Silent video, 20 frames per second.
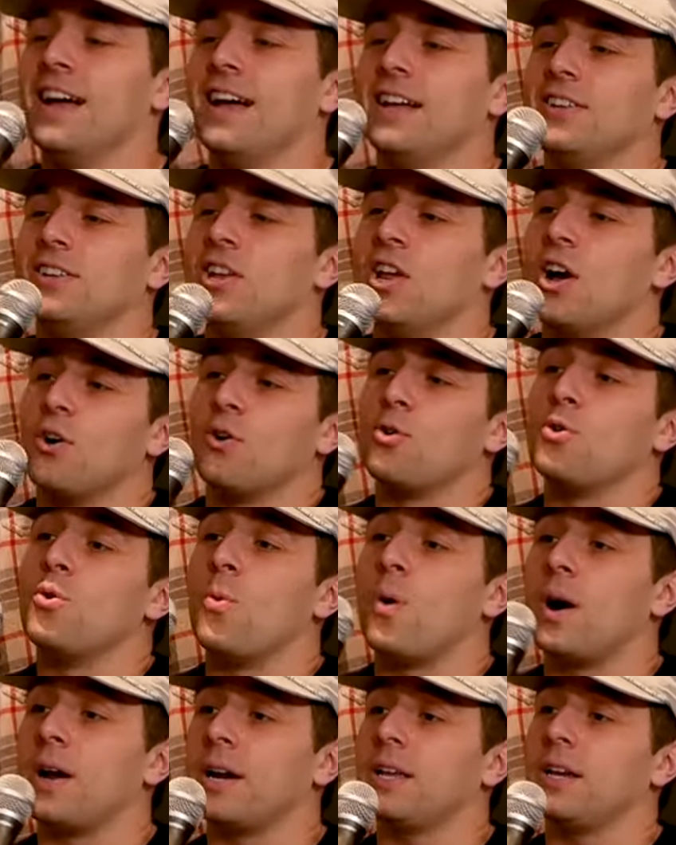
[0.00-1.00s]
No, who
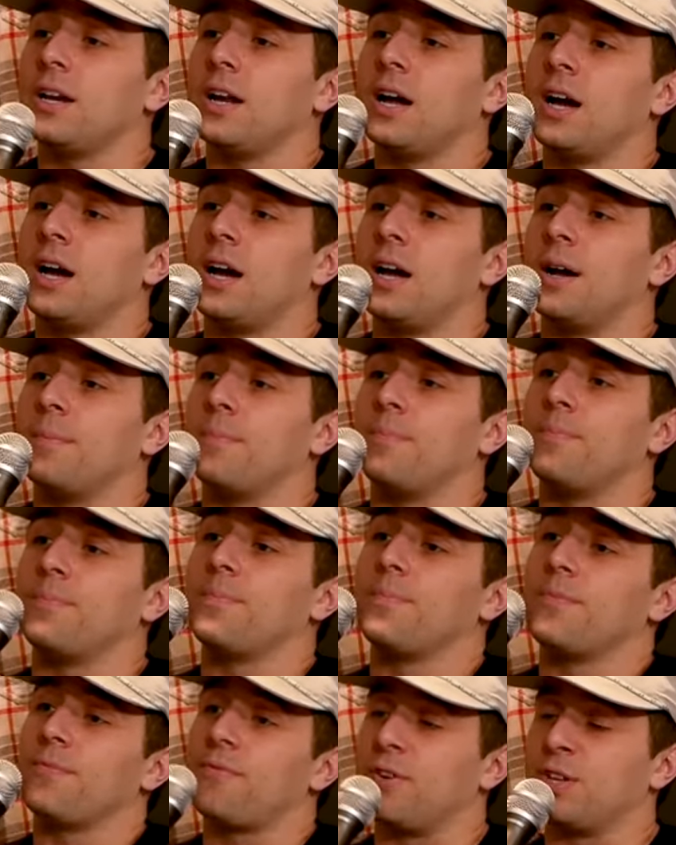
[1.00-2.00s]
won it?
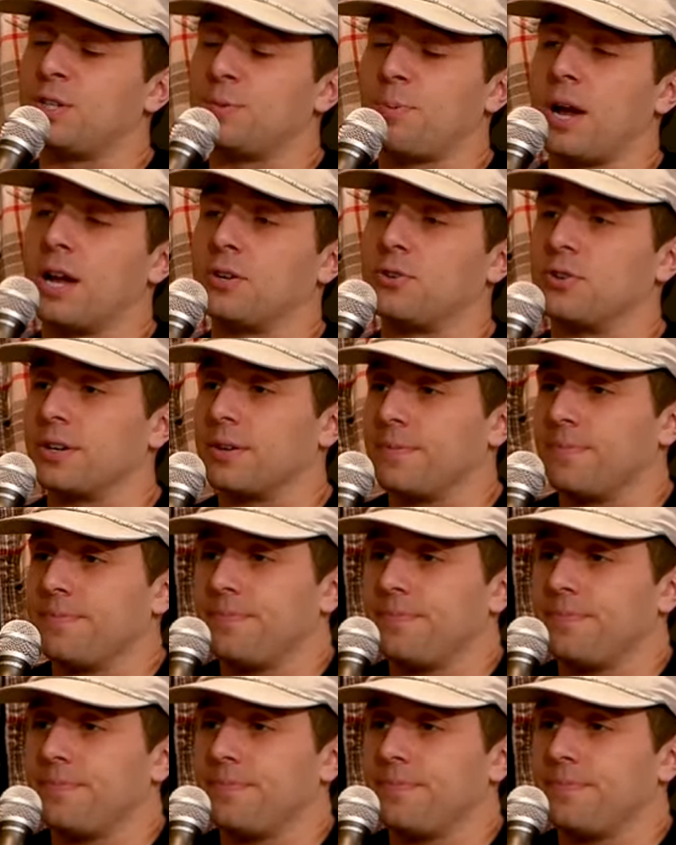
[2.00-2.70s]
Fitzpatrick.